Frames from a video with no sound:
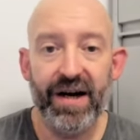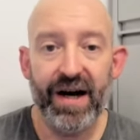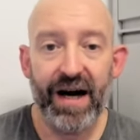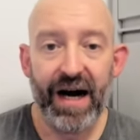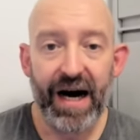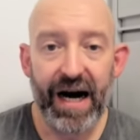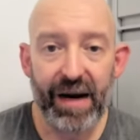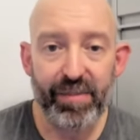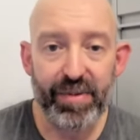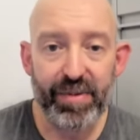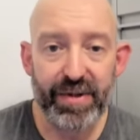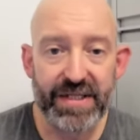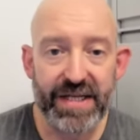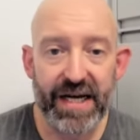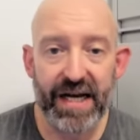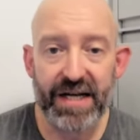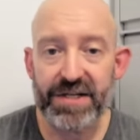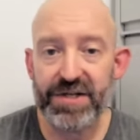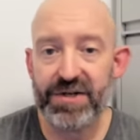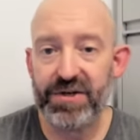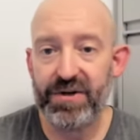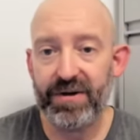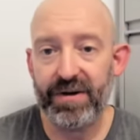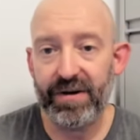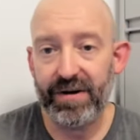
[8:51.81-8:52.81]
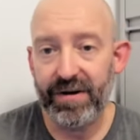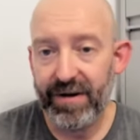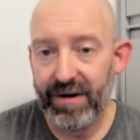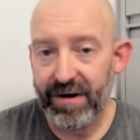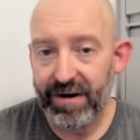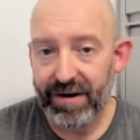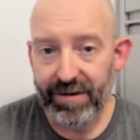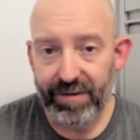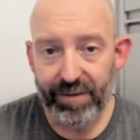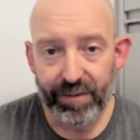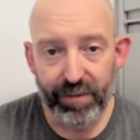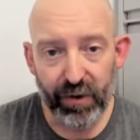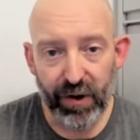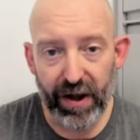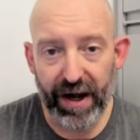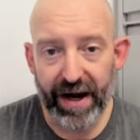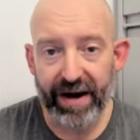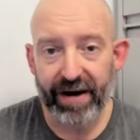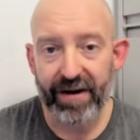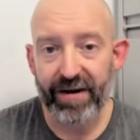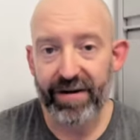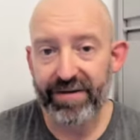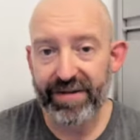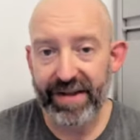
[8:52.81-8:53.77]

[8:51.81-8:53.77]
high potential player